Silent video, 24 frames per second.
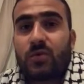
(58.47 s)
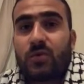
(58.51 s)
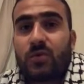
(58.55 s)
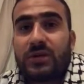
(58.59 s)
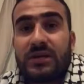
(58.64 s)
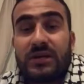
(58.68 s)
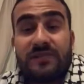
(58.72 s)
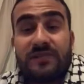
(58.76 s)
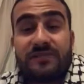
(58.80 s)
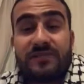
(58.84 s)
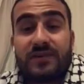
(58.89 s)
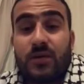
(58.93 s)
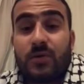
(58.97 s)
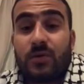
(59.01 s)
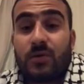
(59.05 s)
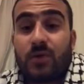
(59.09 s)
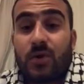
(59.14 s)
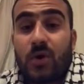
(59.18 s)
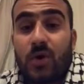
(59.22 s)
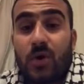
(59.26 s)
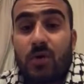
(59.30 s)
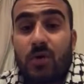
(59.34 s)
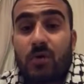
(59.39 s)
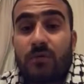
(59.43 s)
We left our
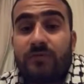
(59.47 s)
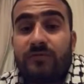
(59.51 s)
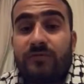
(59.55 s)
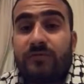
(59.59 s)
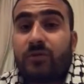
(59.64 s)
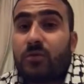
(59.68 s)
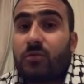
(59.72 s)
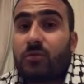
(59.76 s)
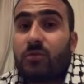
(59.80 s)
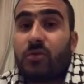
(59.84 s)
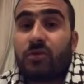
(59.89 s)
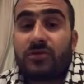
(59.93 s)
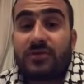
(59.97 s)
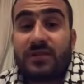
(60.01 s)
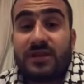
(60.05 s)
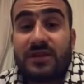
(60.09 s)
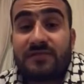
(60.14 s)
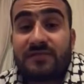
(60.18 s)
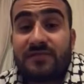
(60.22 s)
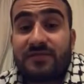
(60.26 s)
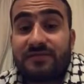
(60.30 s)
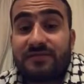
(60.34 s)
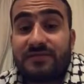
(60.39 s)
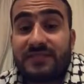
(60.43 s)
home for more than
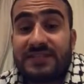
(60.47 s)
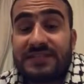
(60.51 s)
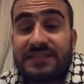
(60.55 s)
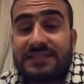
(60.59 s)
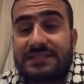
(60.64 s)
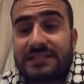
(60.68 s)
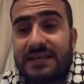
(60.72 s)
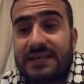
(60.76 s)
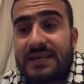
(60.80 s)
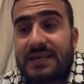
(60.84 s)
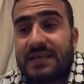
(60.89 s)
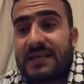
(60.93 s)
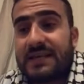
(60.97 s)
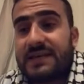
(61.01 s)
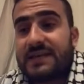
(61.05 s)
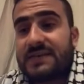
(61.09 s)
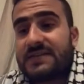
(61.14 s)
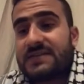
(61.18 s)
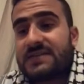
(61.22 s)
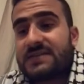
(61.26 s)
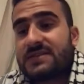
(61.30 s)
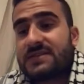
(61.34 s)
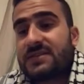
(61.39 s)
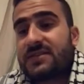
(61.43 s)
15
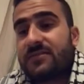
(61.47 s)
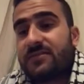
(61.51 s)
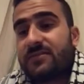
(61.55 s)
days.